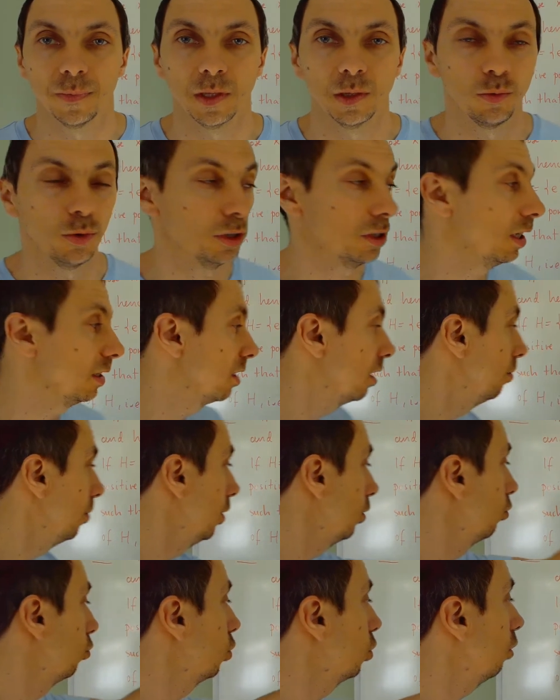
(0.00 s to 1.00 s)
What does it
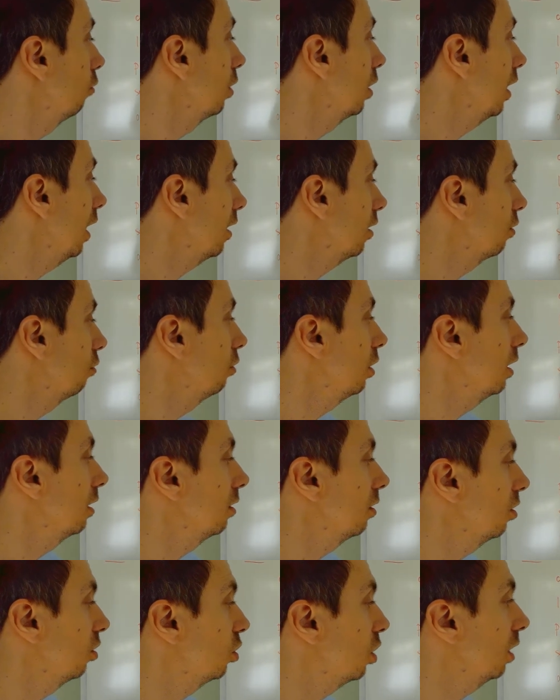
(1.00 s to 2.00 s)
mean to show that X to the n
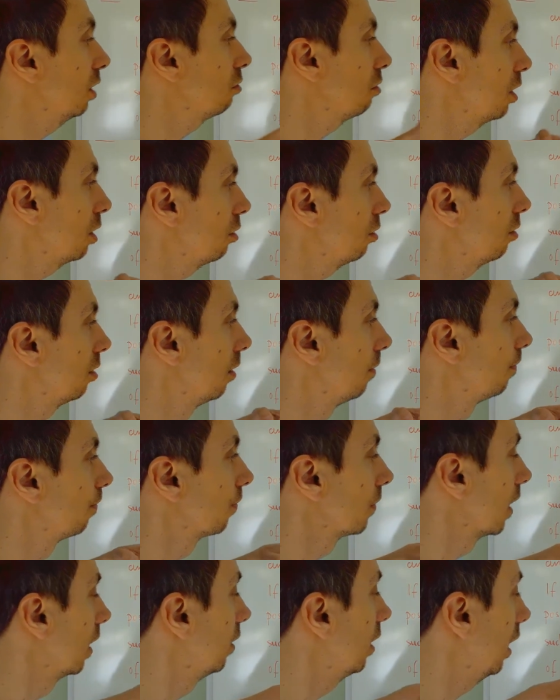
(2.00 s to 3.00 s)
is a generator?
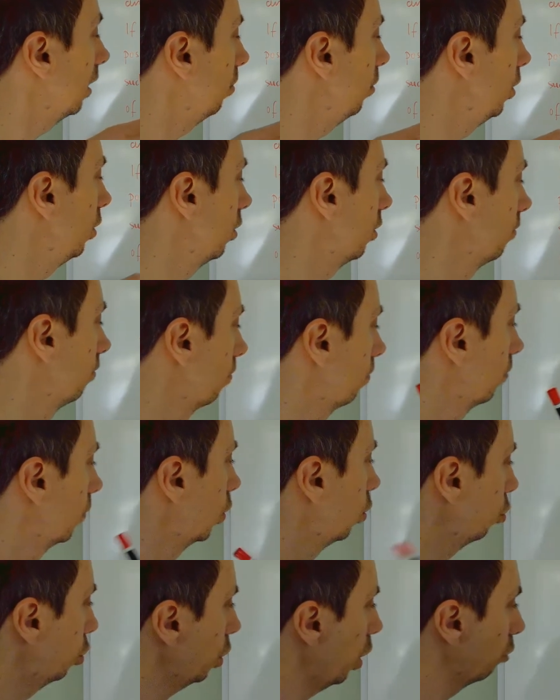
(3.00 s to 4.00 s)
That means
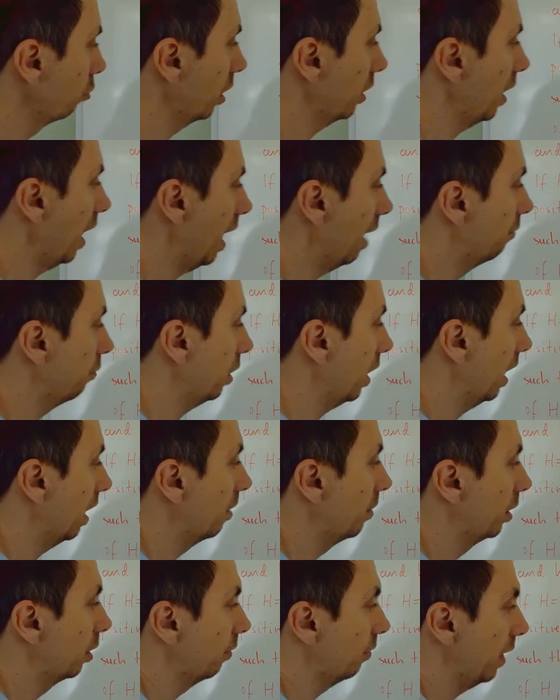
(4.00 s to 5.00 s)
to show that every
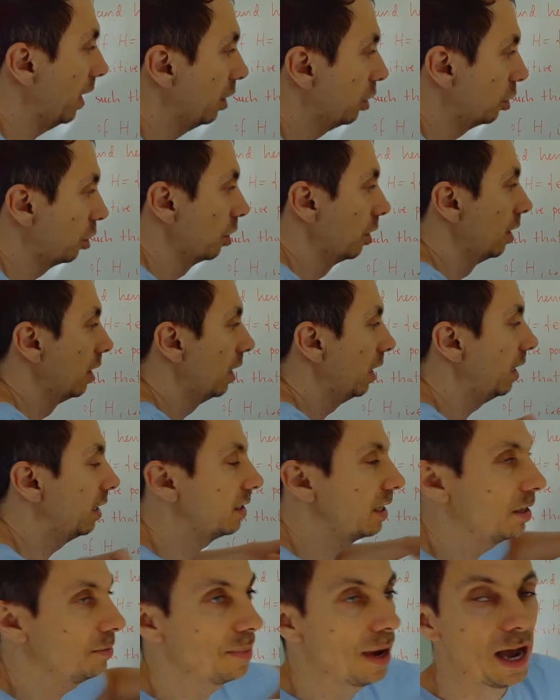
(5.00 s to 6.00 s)
element of H is
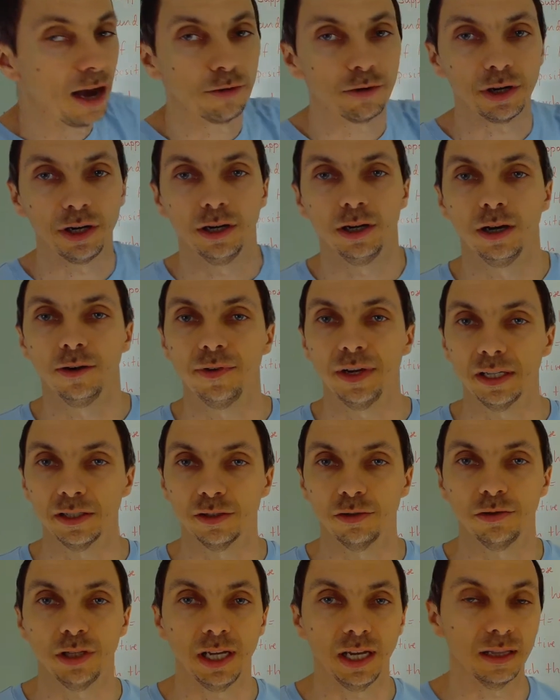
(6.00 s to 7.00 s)
a power of X
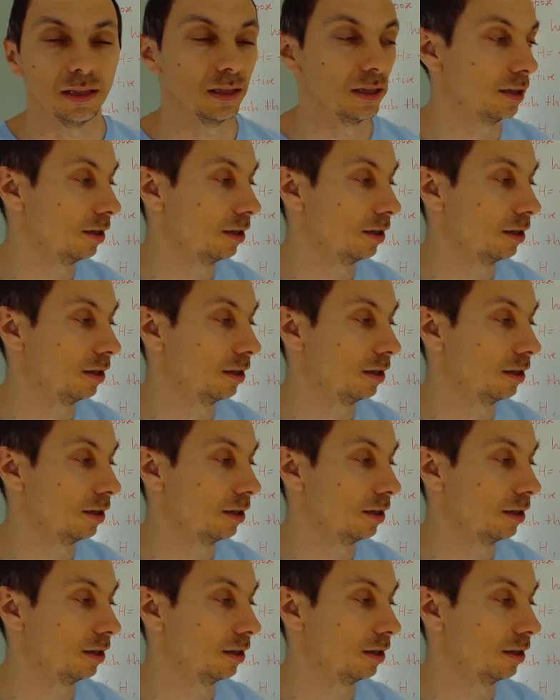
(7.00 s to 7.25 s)
to the n.